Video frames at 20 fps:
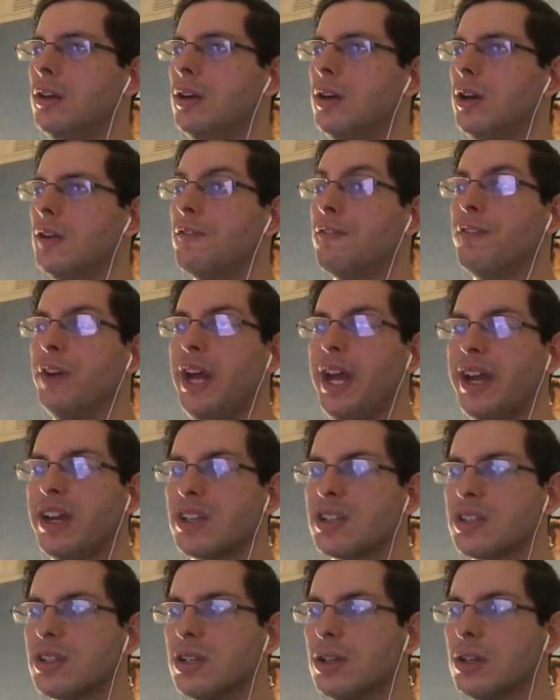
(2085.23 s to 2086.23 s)
A
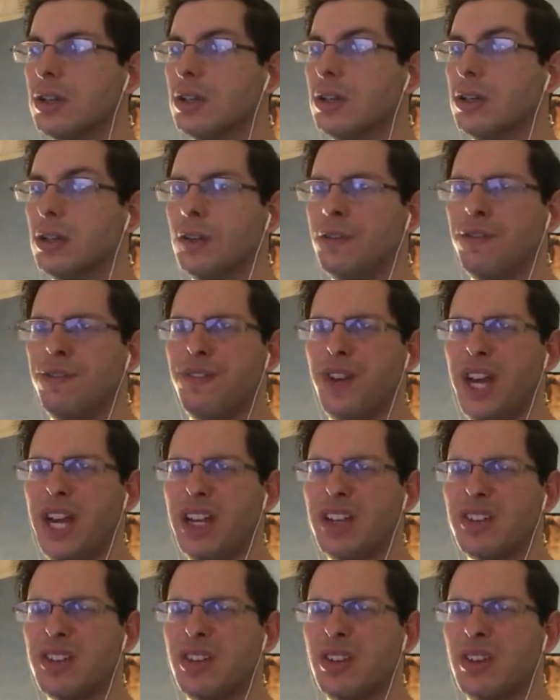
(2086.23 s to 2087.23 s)
fax? A
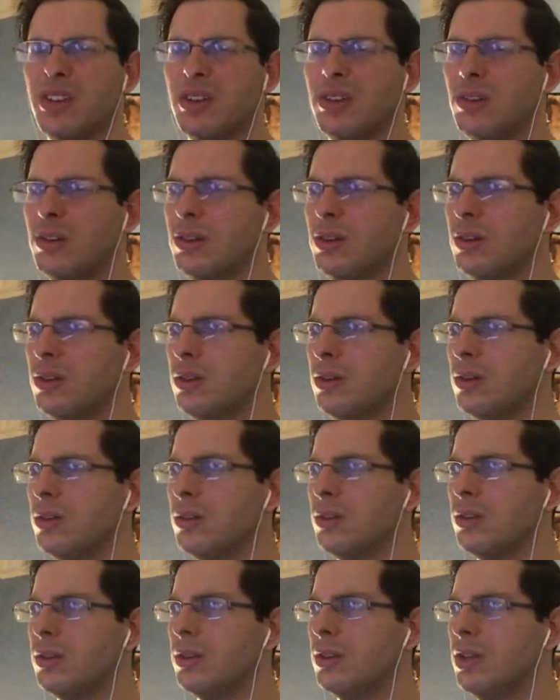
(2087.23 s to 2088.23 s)
fax?
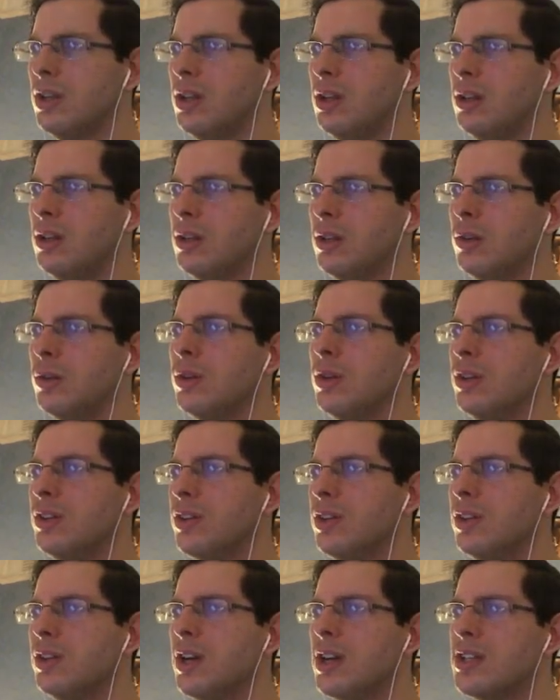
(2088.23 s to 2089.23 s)
The hell? Oh, it is
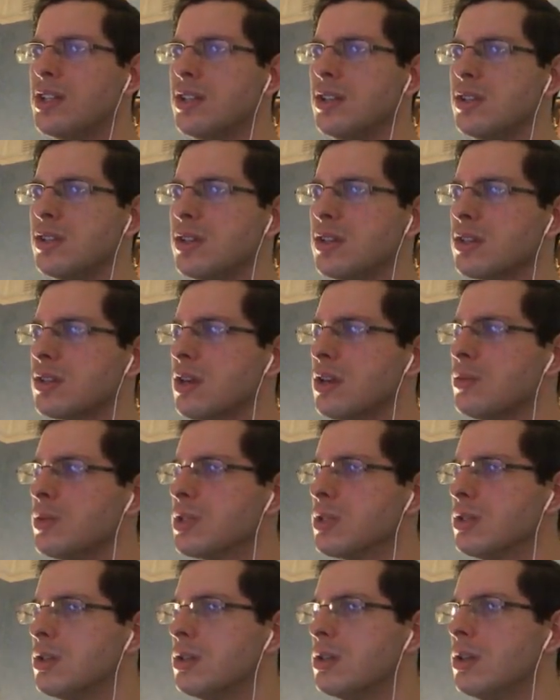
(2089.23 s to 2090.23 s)
the 90s in this game,
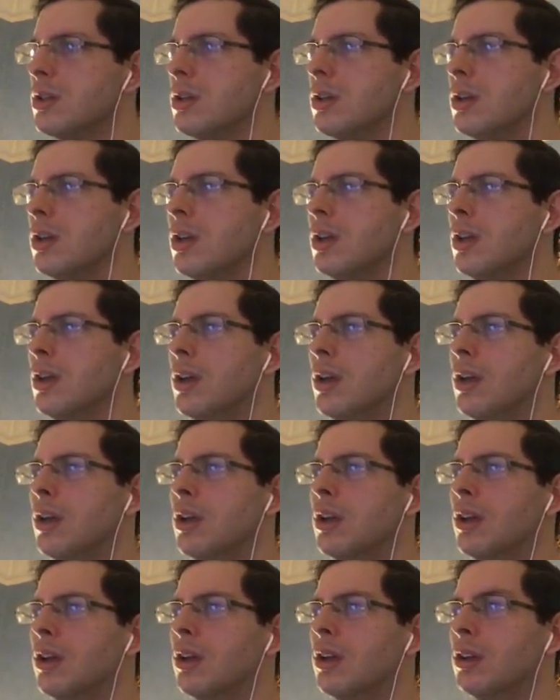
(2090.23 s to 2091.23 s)
isn't it?
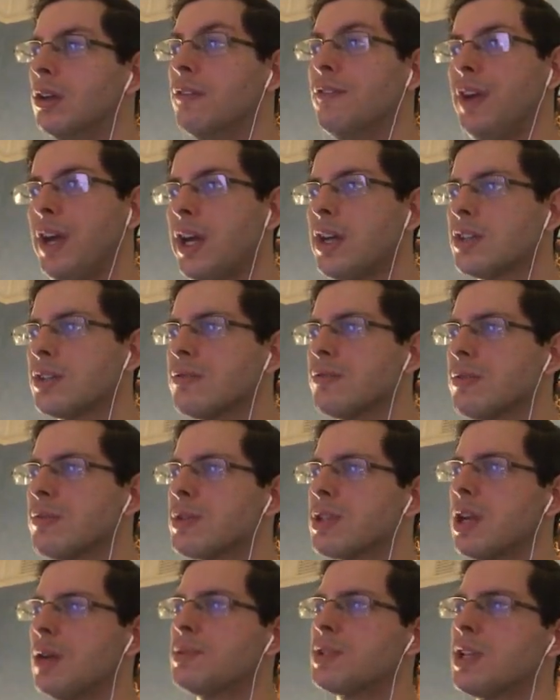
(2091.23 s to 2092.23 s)
Fax from
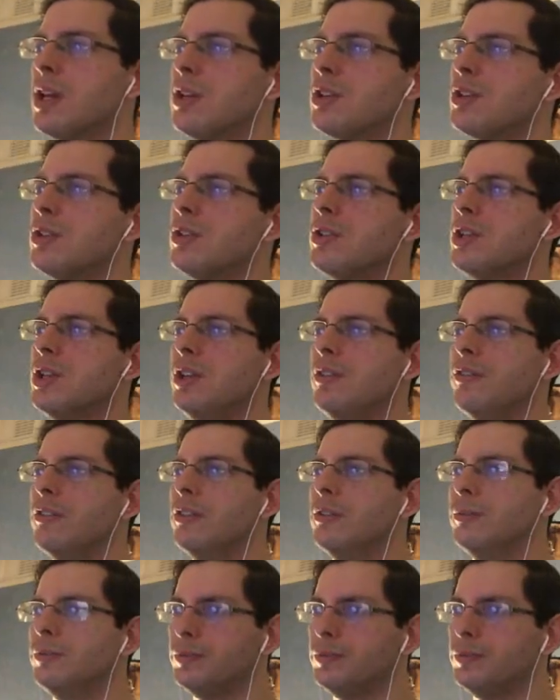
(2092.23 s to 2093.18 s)
Substation Chief.